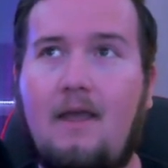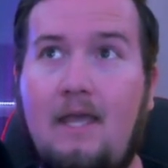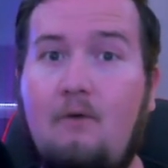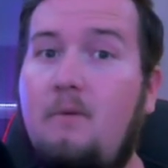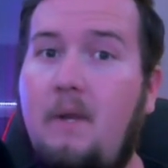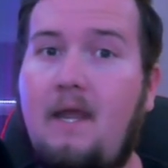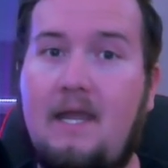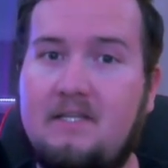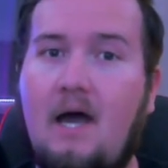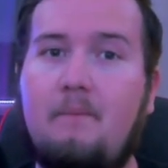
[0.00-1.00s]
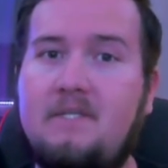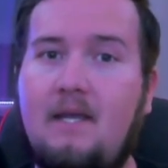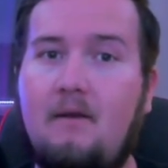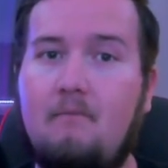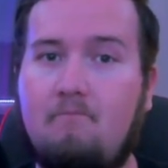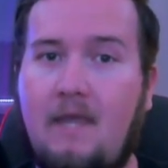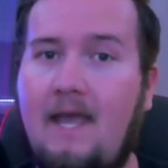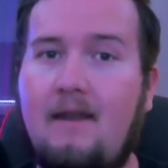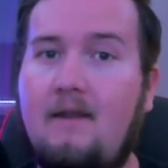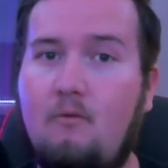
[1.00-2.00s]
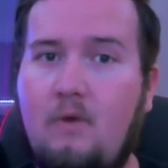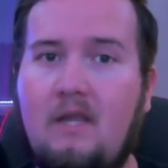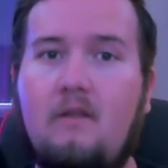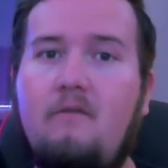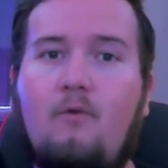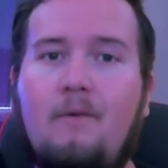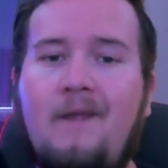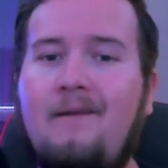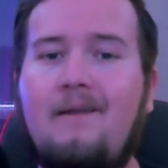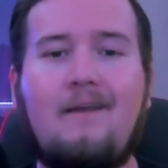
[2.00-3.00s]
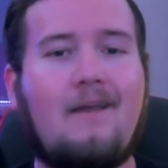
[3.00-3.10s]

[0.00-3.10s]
he would be a top 10 candidate weekly for me.